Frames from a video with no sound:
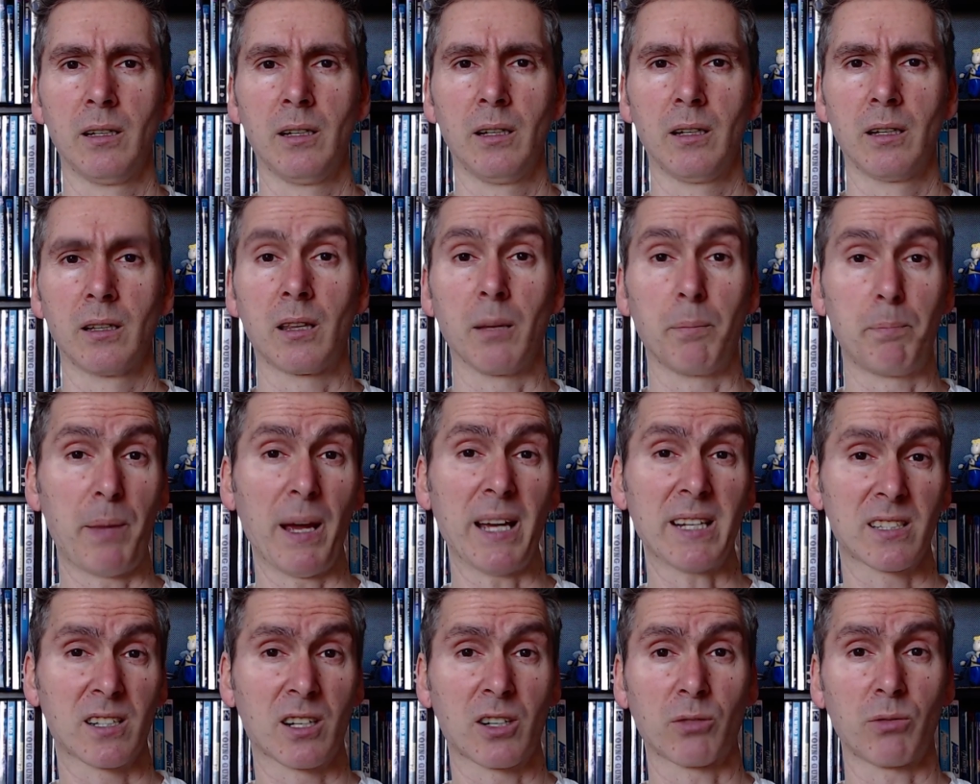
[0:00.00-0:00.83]
The
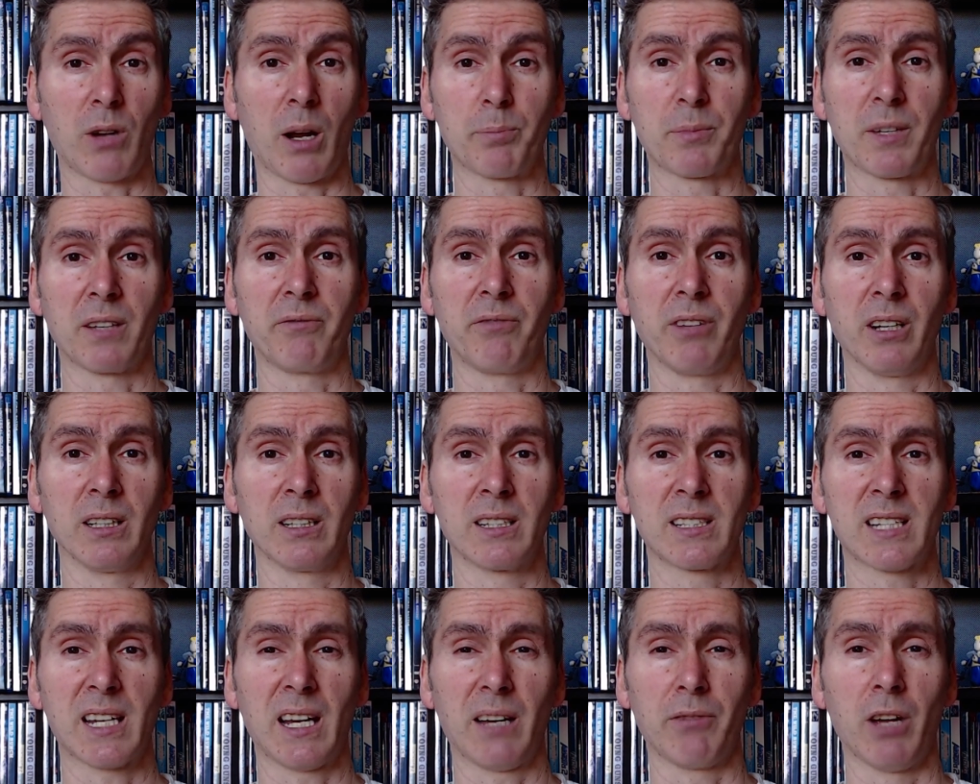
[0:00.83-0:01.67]
best Corrupted
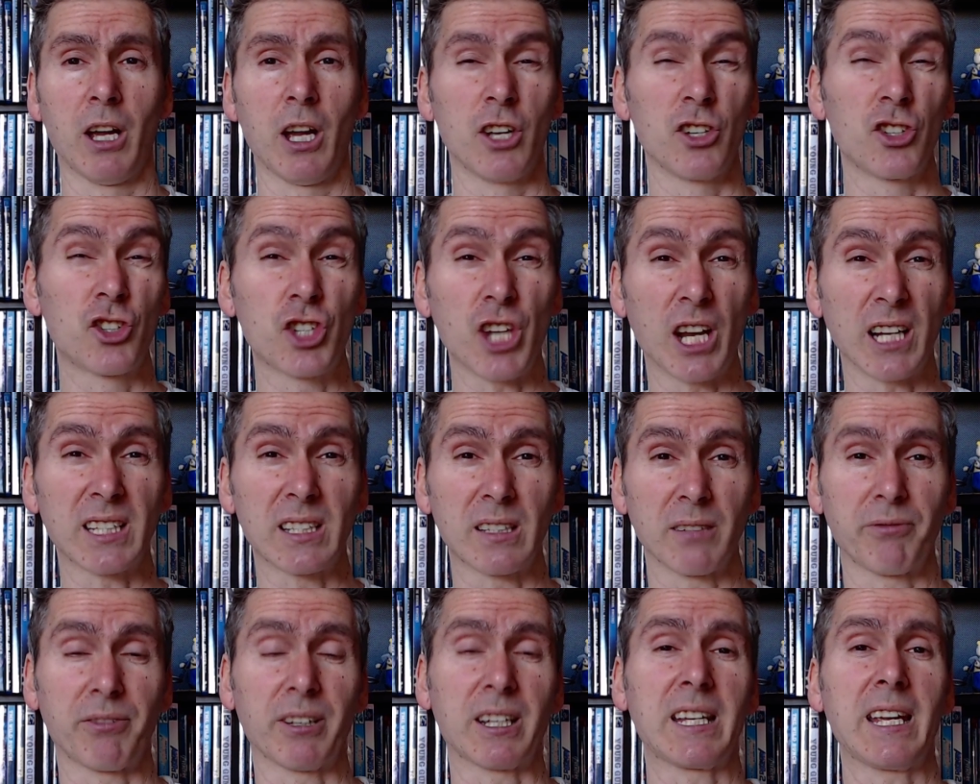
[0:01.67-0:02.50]
villains have
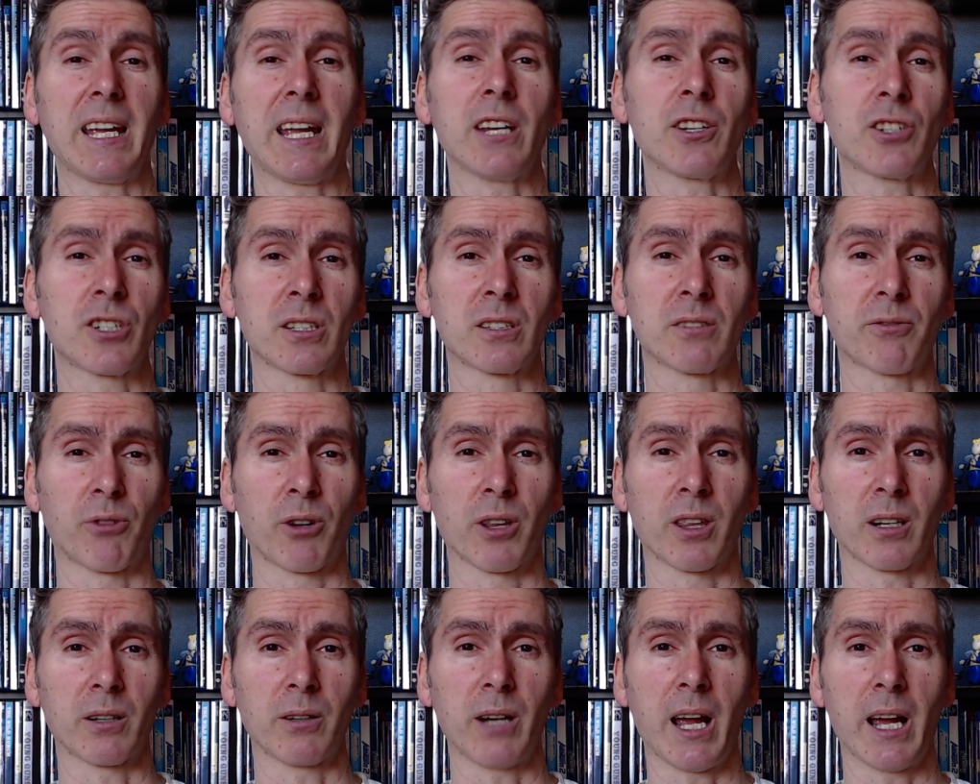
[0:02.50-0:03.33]
justifications for
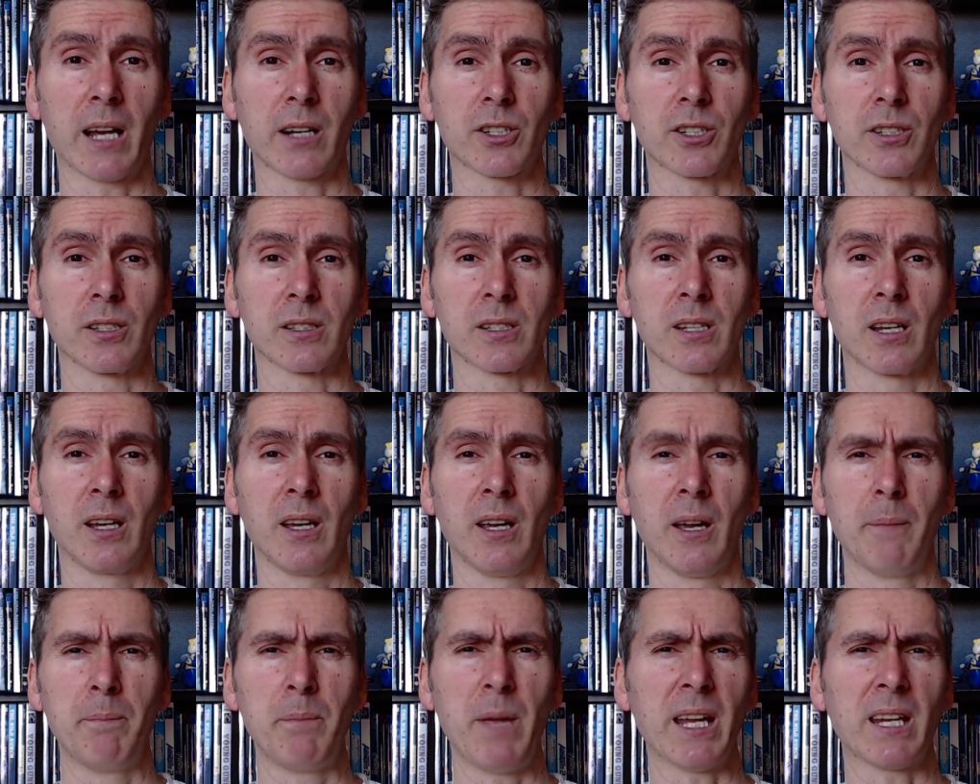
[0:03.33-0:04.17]
their actions,
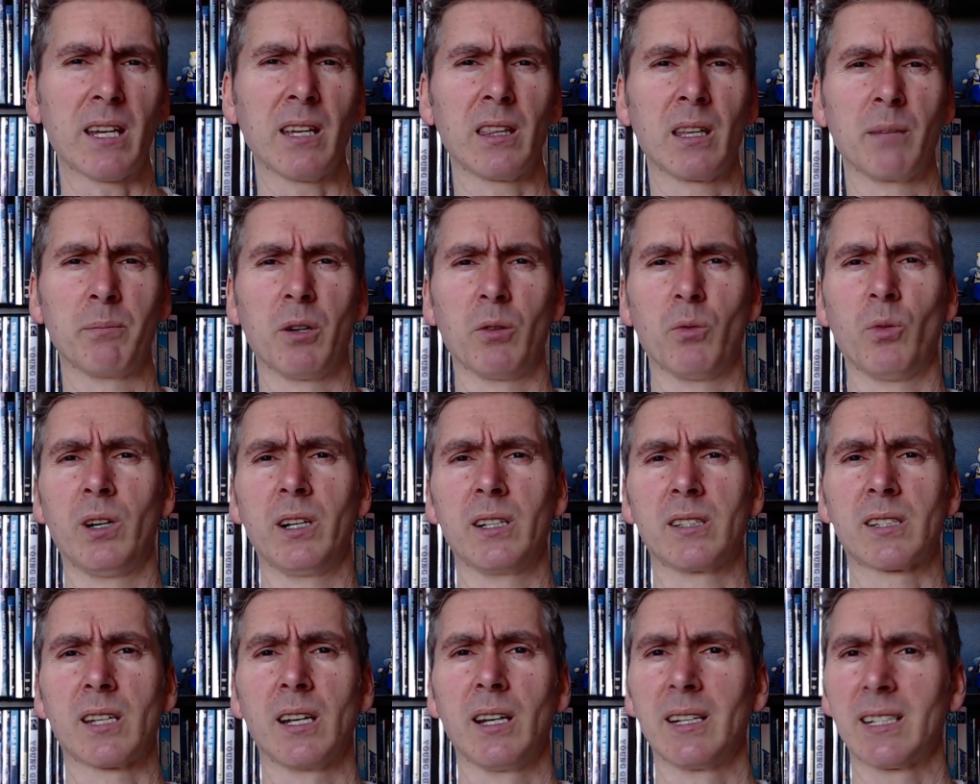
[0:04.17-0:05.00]
making them at
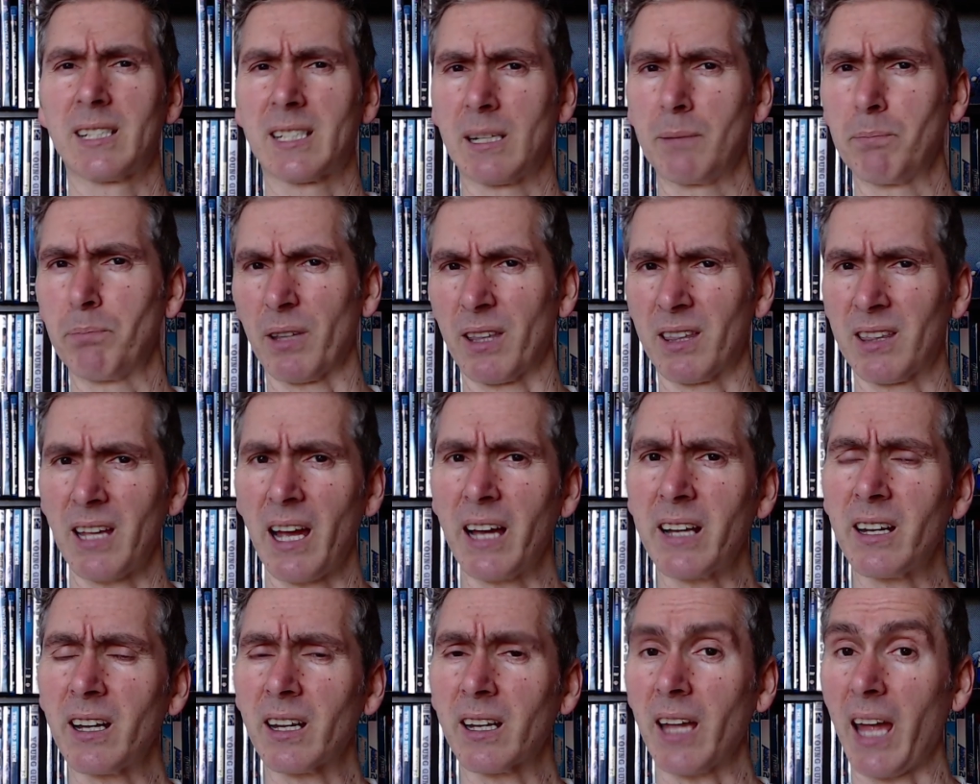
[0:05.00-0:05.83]
once
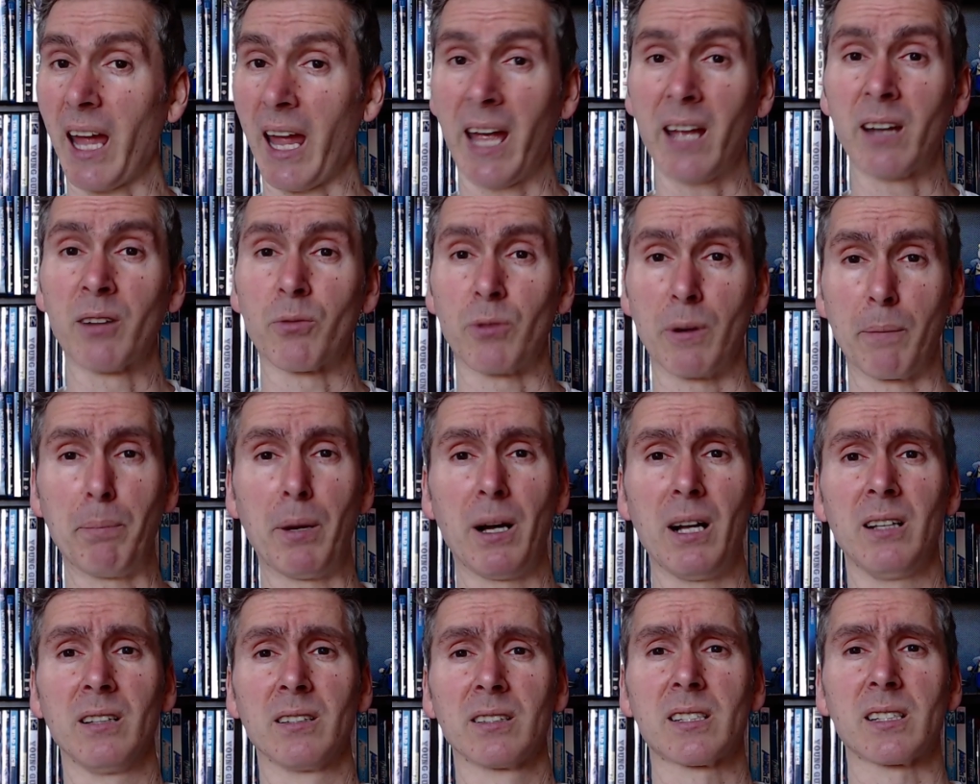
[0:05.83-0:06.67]
sympathetic and
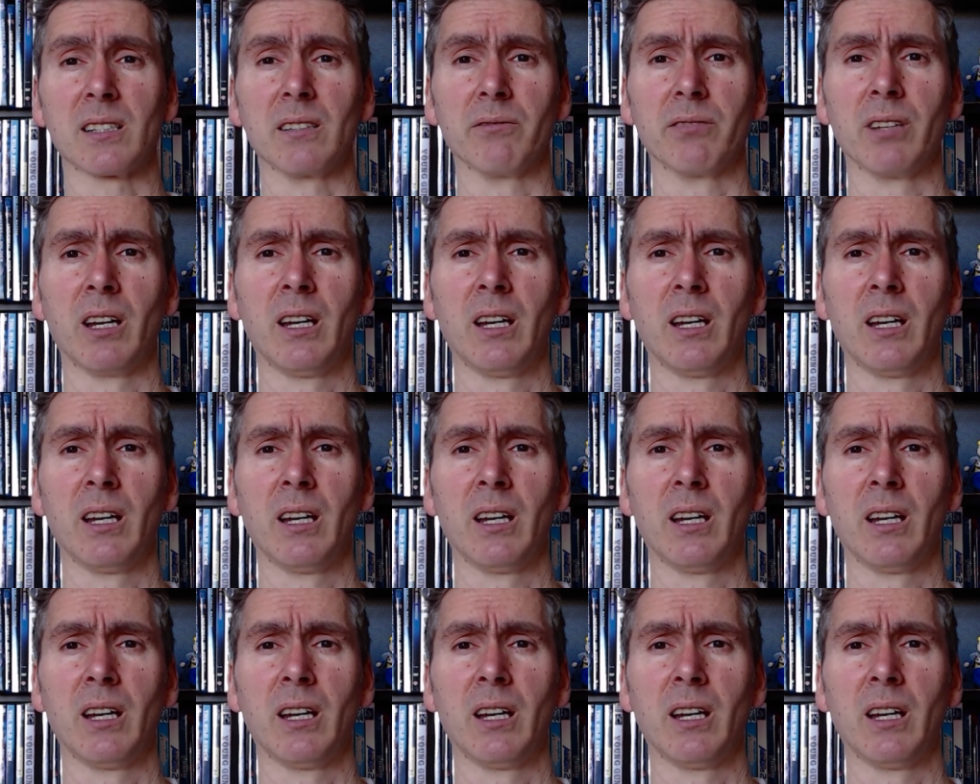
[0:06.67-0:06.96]
repulsive.